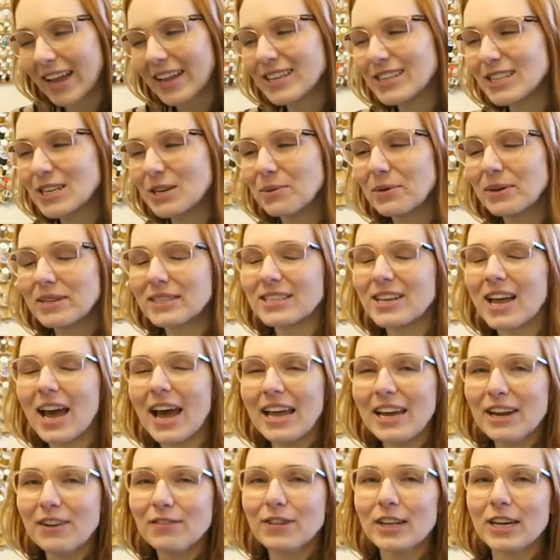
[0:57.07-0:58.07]
So it's
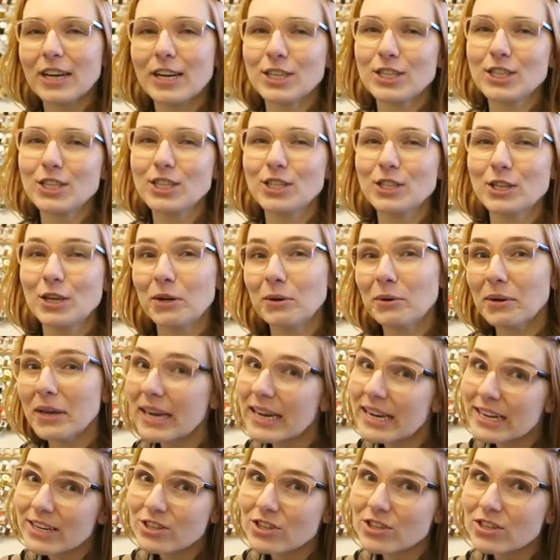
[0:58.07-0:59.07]
kind of like a
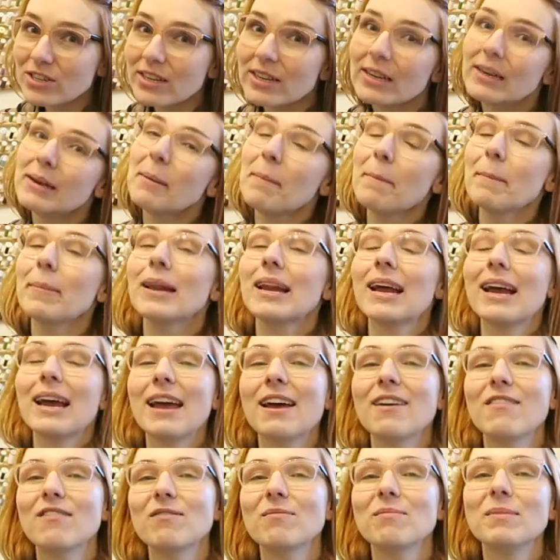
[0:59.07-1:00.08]
staycation, but I
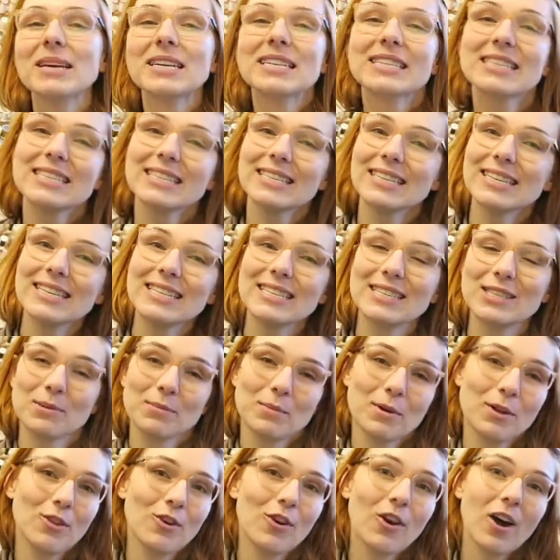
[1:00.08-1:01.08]
have mixed in
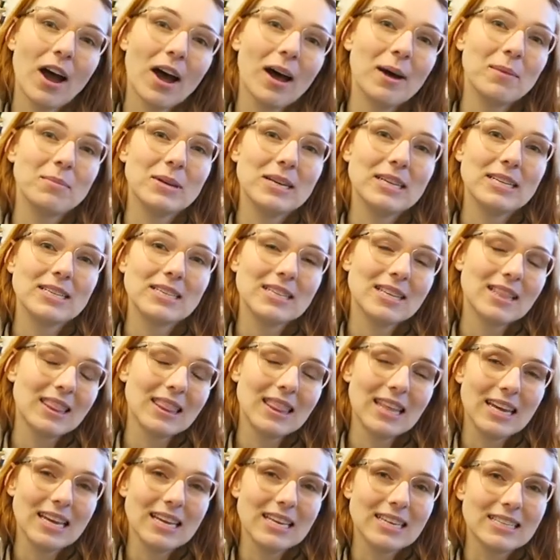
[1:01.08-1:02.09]
some other hobbies
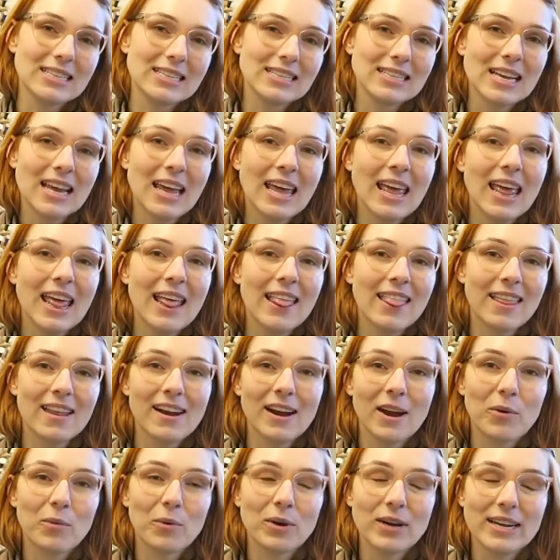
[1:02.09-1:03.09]
and things that
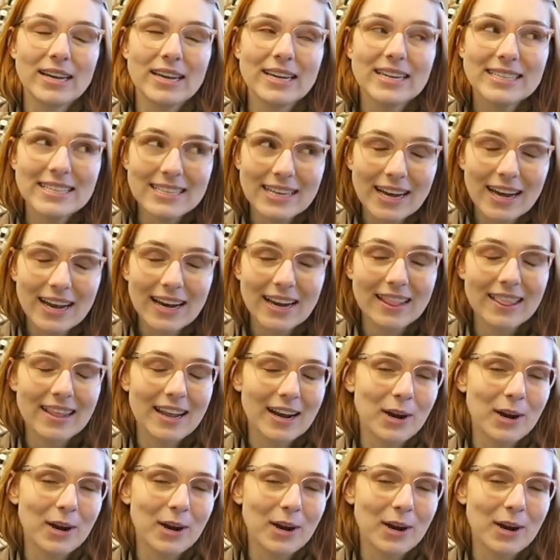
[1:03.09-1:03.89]
I want to get done and that